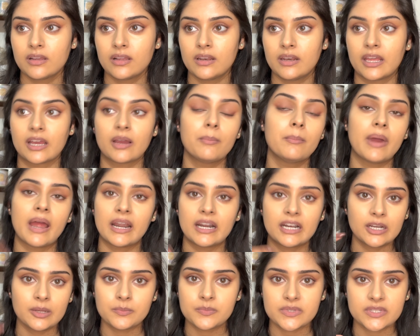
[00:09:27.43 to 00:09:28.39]
like a matte
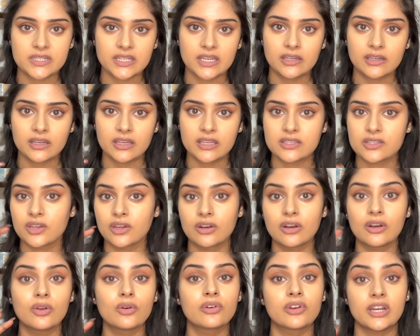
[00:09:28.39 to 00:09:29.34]
lipstick is gonna
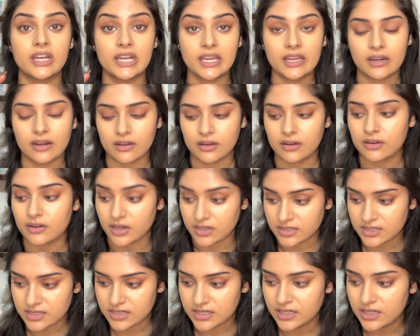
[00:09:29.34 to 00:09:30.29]
look really cr
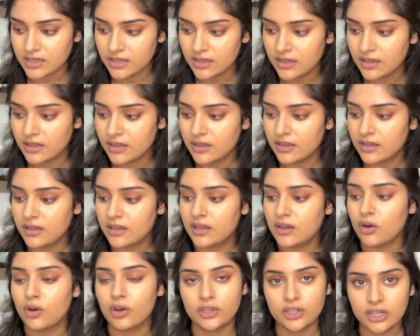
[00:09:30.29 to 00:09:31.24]
crusty
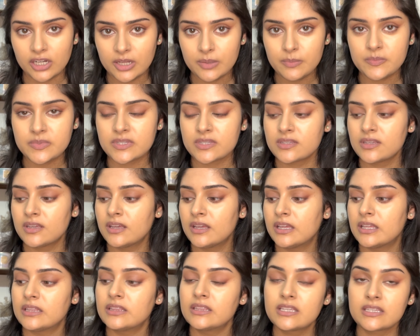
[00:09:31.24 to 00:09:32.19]
on your lips
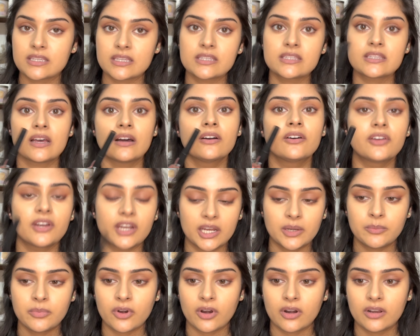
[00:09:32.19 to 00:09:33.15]
this is a
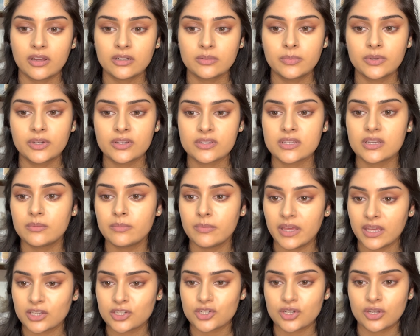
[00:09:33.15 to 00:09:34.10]
great product because it
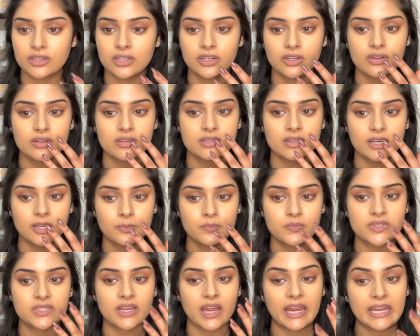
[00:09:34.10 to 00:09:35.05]
makes sure that your
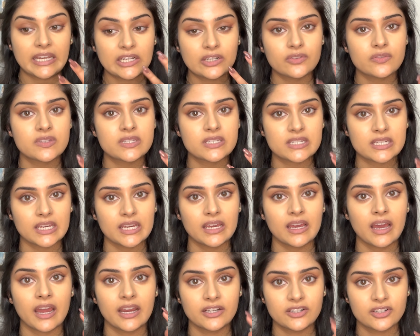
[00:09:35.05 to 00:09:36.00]
lips kind of stay
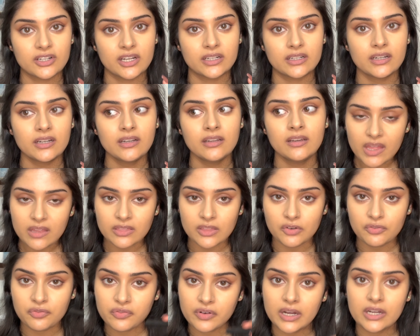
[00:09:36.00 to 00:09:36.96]
hydrated the
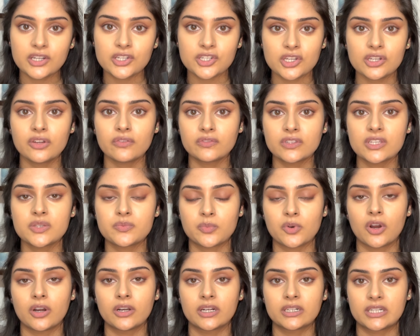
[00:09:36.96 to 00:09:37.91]
function of this
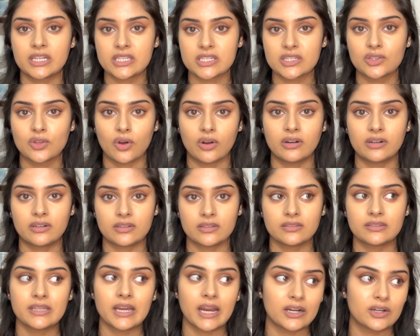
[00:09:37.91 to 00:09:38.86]
product is not
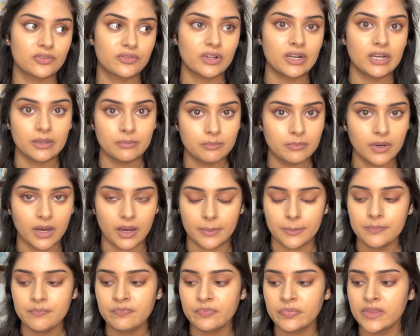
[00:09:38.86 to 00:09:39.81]
that of a lip
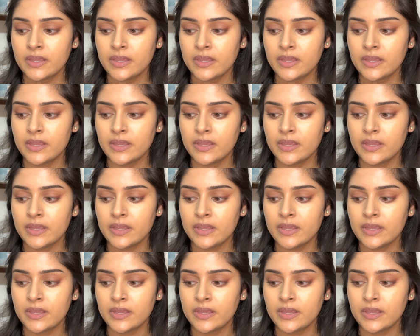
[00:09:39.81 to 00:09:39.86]
balm